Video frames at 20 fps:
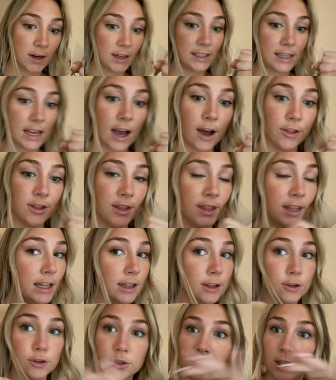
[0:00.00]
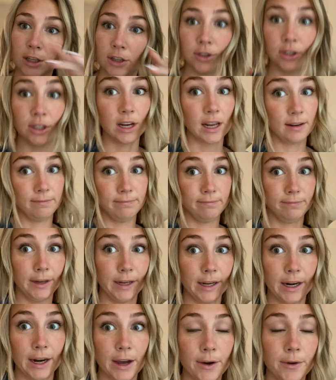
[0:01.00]
south and they lose their shit,
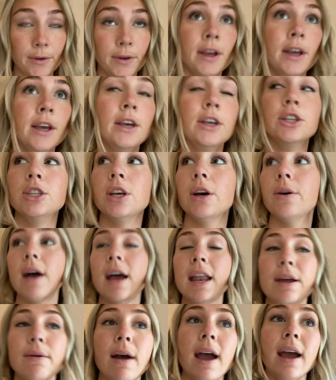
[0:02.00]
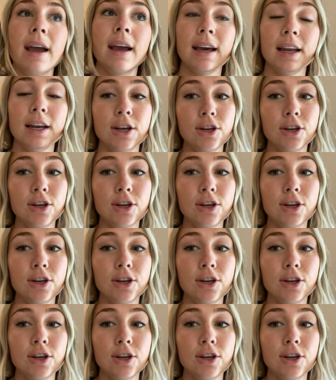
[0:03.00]
you know? So anyway, gonna